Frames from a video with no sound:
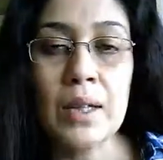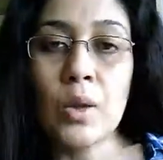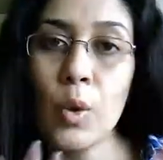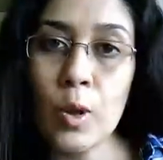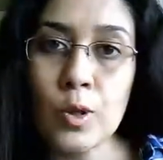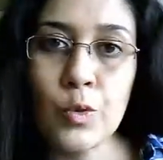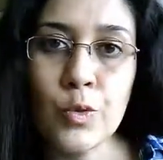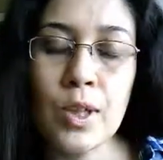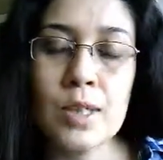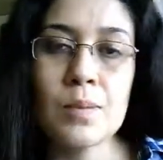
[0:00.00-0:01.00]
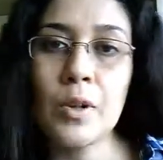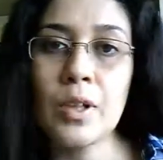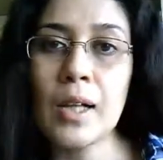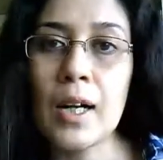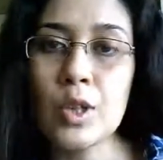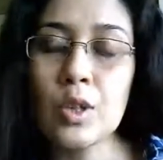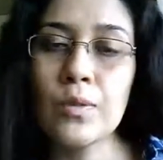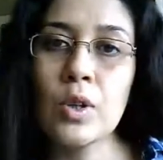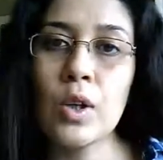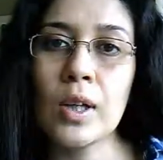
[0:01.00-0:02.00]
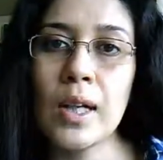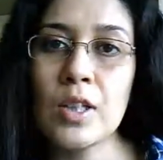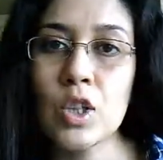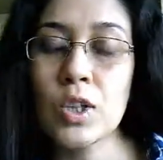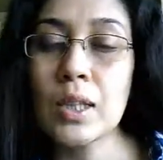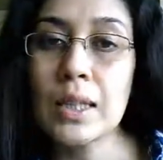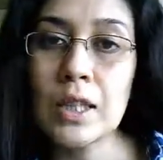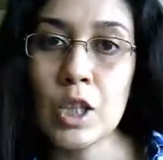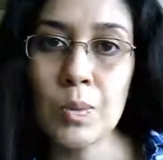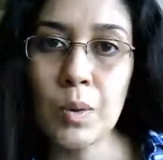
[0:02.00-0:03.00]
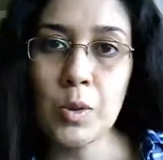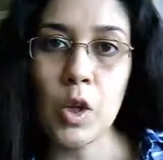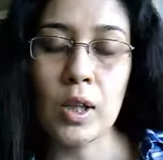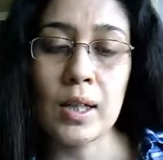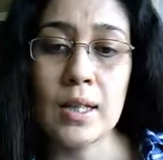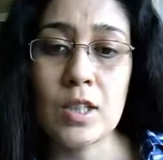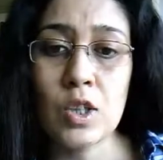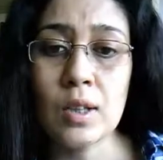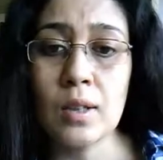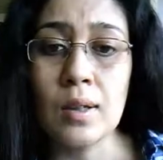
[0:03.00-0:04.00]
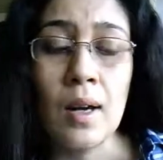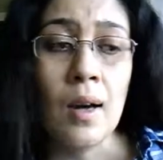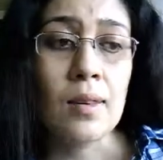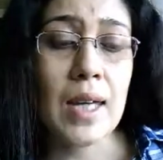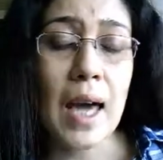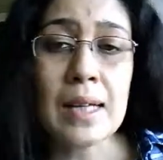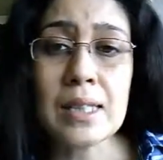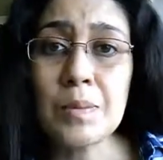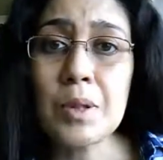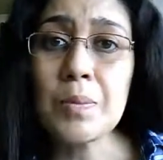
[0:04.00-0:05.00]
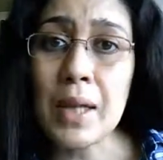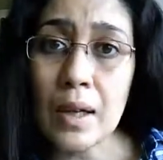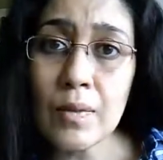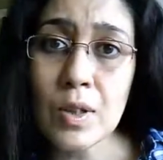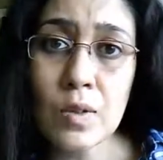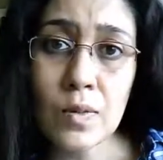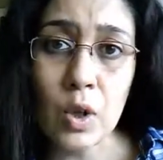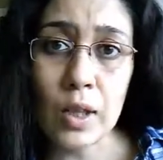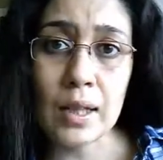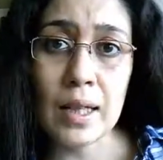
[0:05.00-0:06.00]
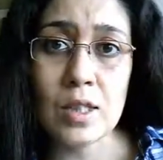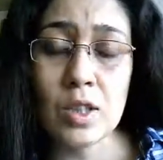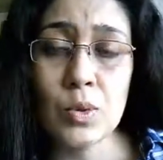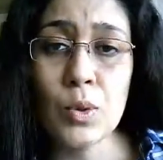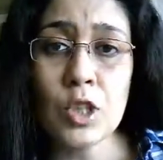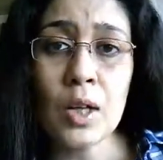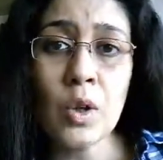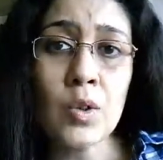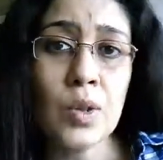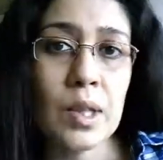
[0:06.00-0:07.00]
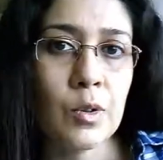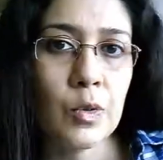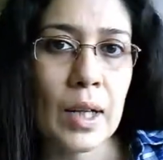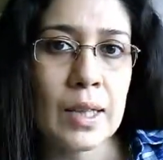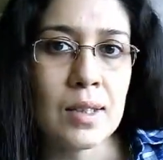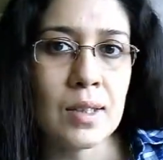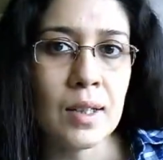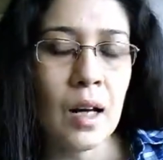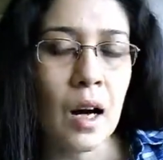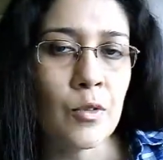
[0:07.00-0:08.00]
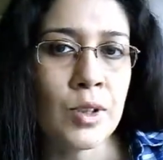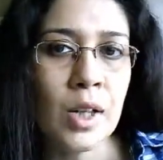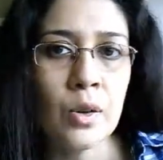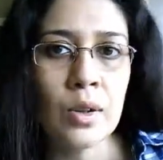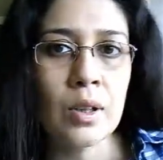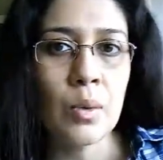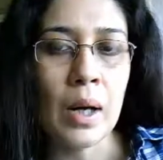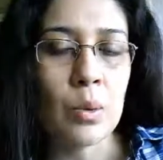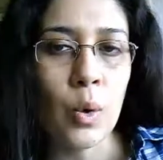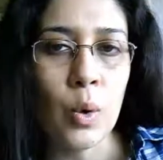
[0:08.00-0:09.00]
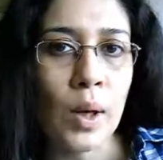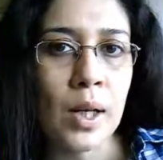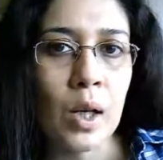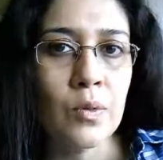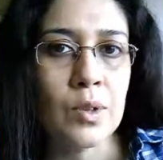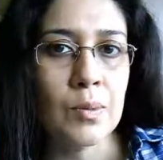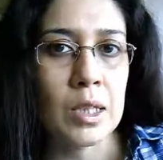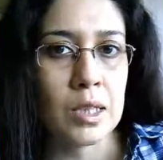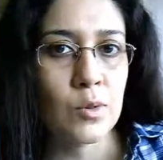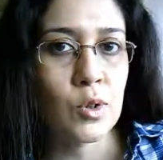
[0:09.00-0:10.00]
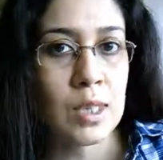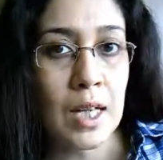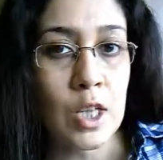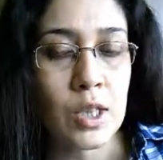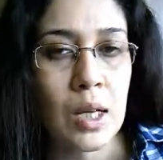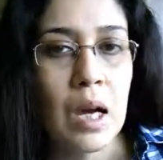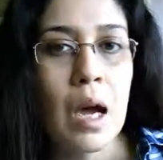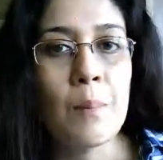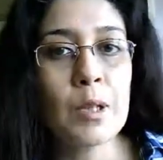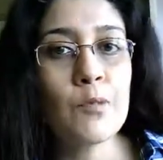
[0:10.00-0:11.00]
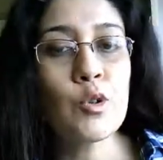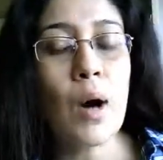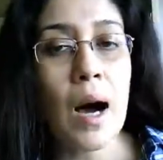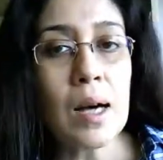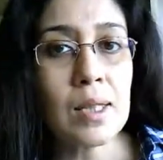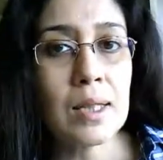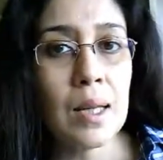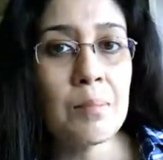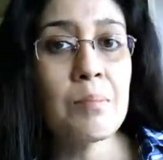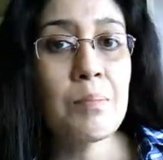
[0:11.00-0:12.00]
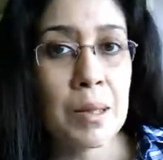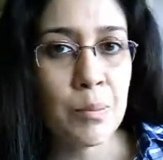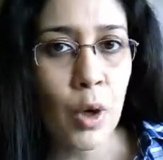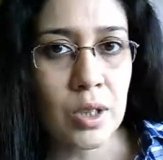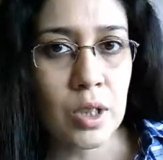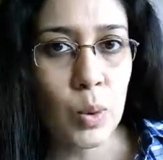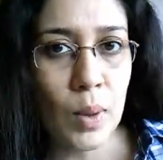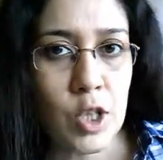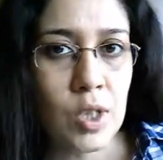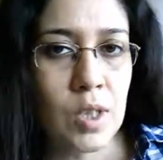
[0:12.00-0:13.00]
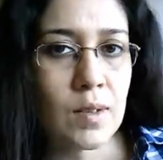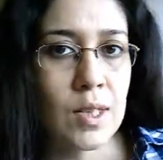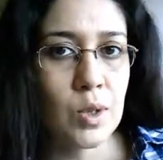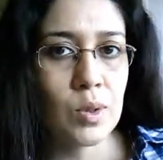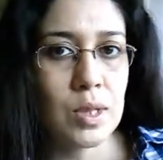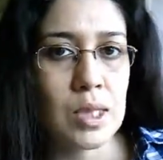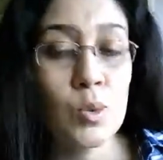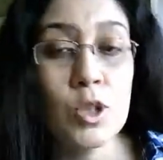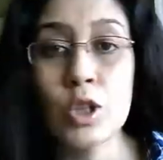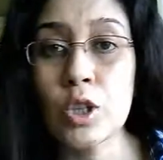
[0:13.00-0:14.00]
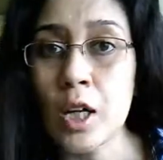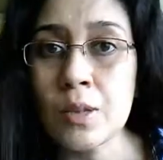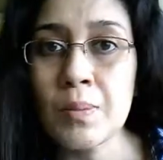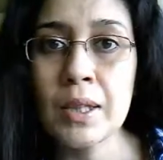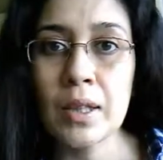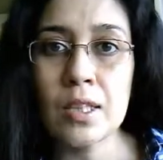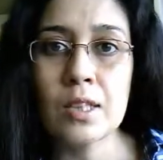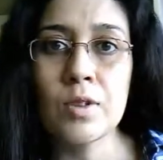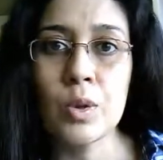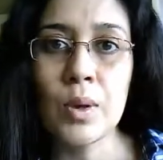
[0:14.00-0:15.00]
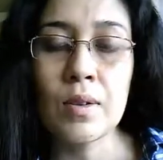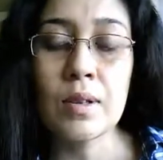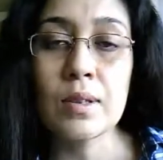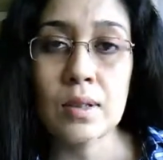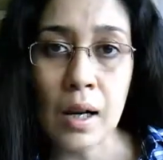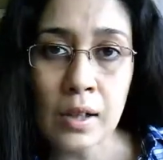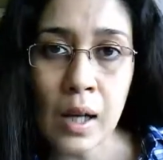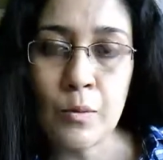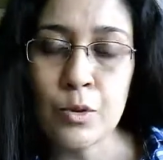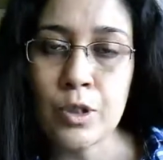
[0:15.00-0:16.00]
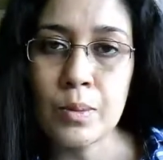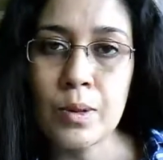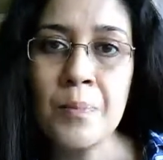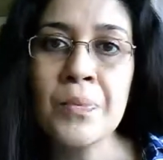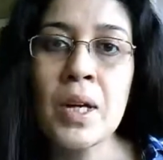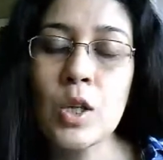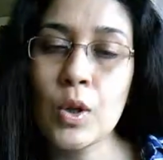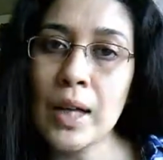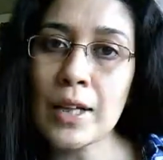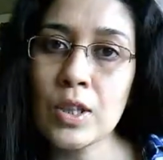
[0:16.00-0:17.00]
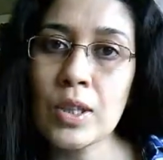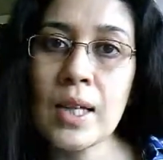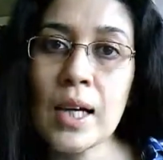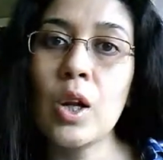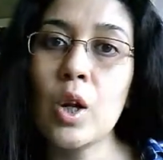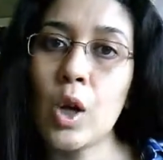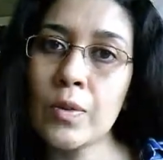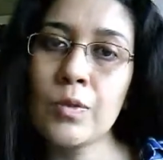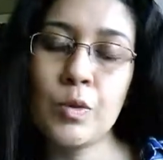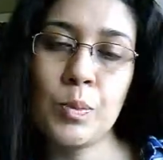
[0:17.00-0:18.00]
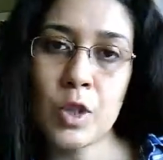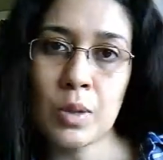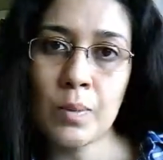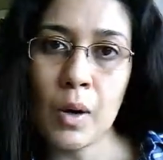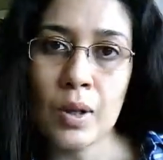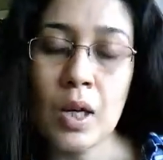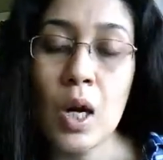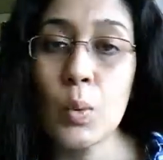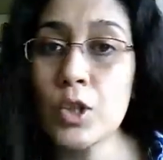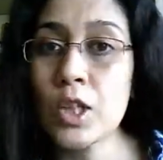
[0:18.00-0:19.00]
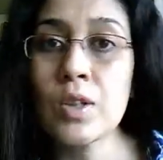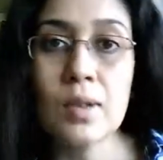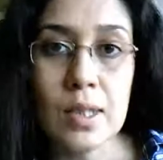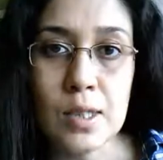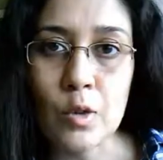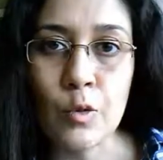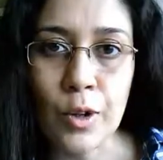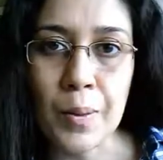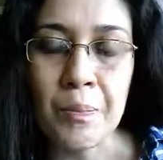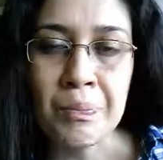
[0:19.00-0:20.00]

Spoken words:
There are also fears about the culture of the organization, the leadership of the organization, the accepted behaviors of the organization, which are not really reflected in a half an hour or 1 hour of interview discussion. But if you ask them pinpointed questions related to these, which do not make the interviewer uncomfortable, you can actually get a lot of information about it, which can release your fear.